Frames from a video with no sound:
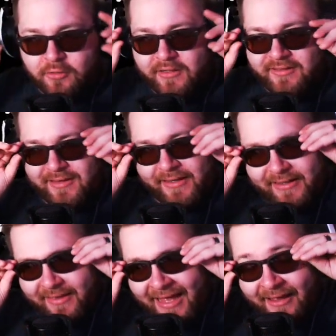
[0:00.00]
stores and
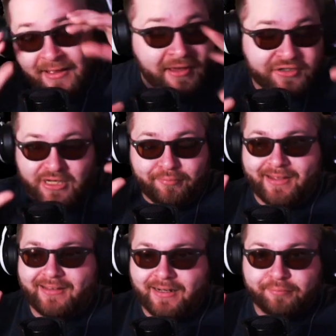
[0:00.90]
things like that? Do you
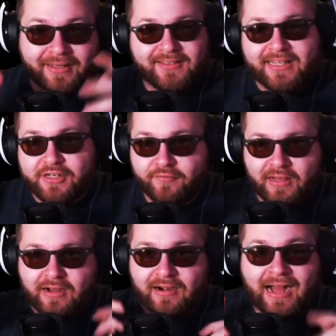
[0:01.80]
play a lot of PlayStation
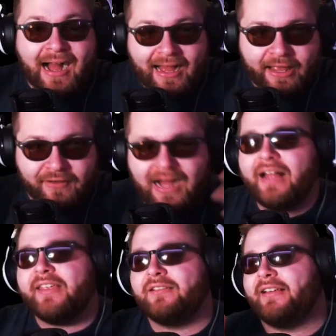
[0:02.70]
VR, Hive,
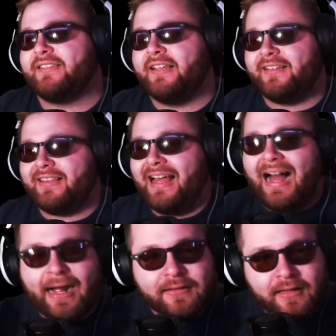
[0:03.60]
Oculus, things like
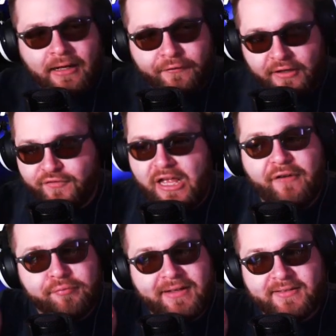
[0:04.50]
that? I love, if you
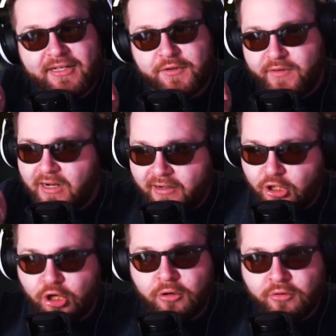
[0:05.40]
have PlayStation VR,
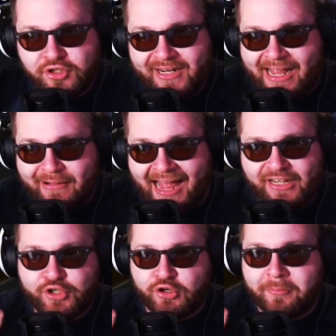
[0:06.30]
go check out
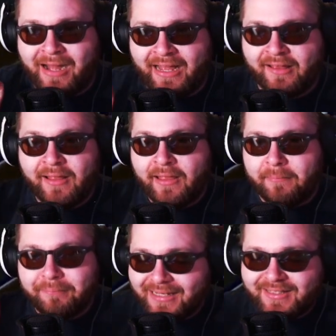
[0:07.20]
Astrobot.
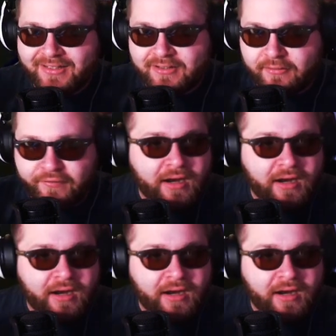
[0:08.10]
Best